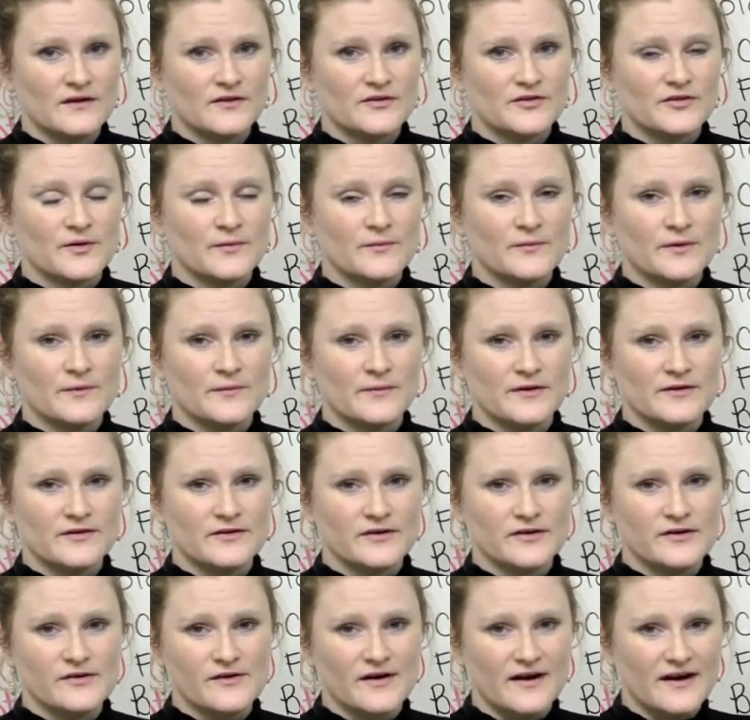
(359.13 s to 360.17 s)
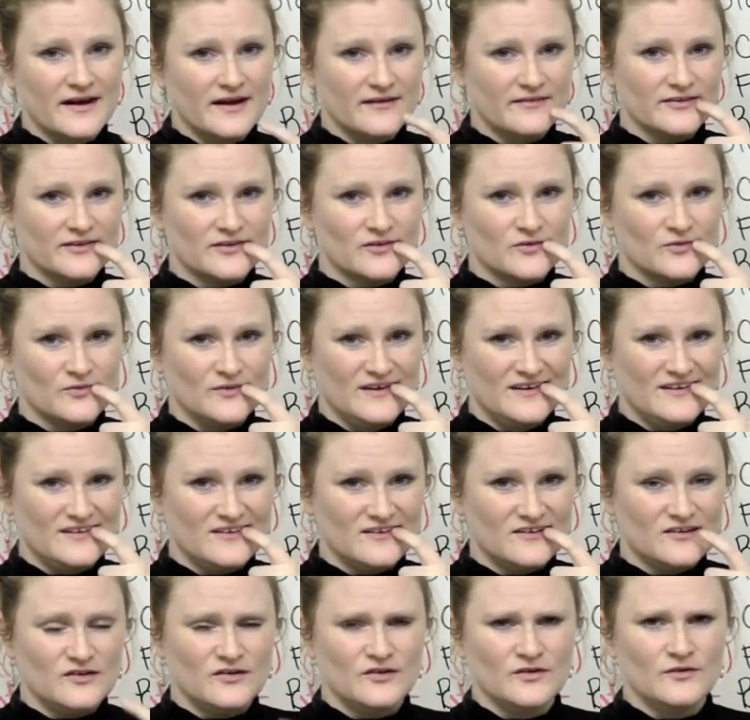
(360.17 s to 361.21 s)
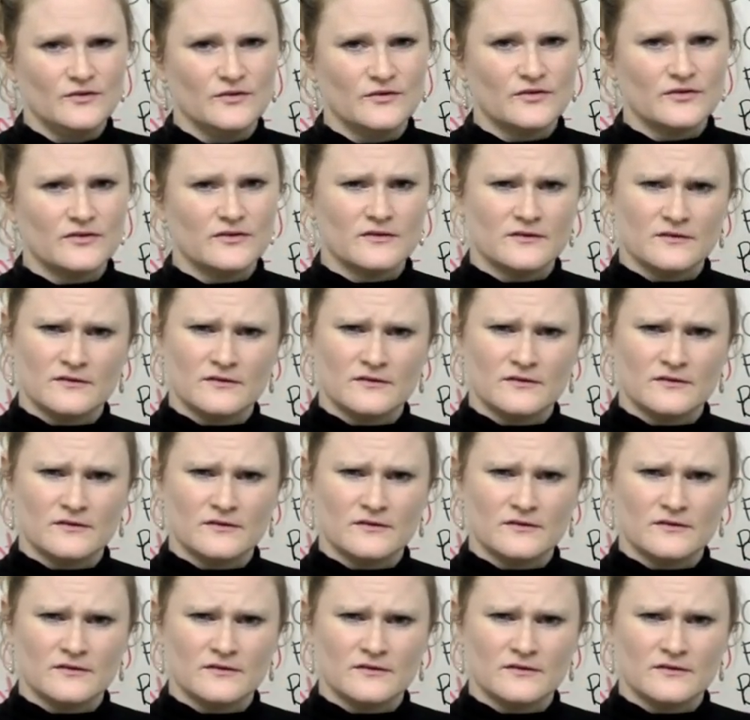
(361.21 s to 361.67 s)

Someone might tell you, I have a sweet tooth.